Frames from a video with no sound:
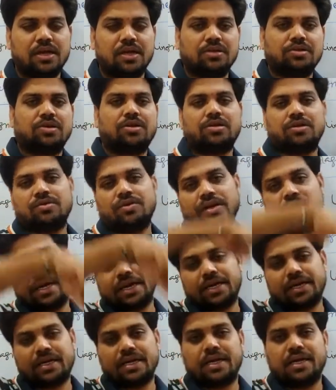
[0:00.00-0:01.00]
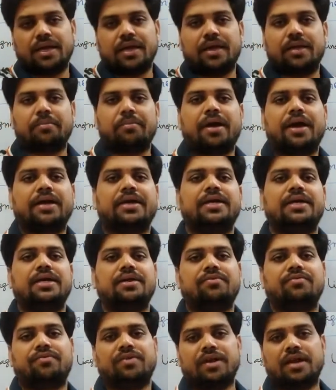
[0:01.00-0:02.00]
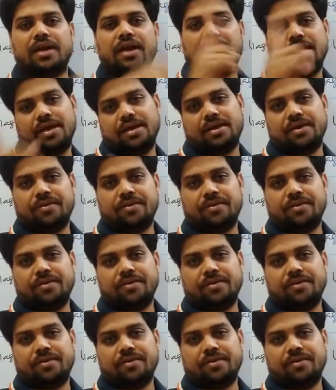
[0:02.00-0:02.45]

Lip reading: so that you will get a magnetic field line,